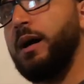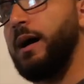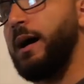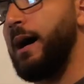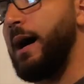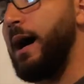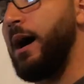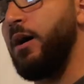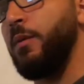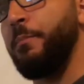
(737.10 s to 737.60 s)

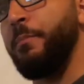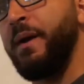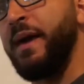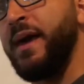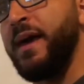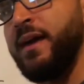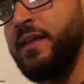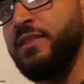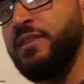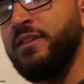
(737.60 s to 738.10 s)
how
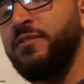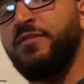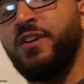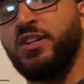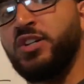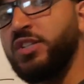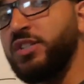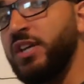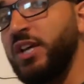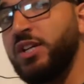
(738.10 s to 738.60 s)
bad the
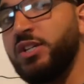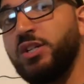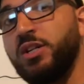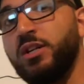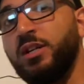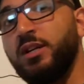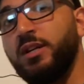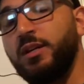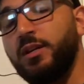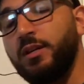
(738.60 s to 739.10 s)
vegetation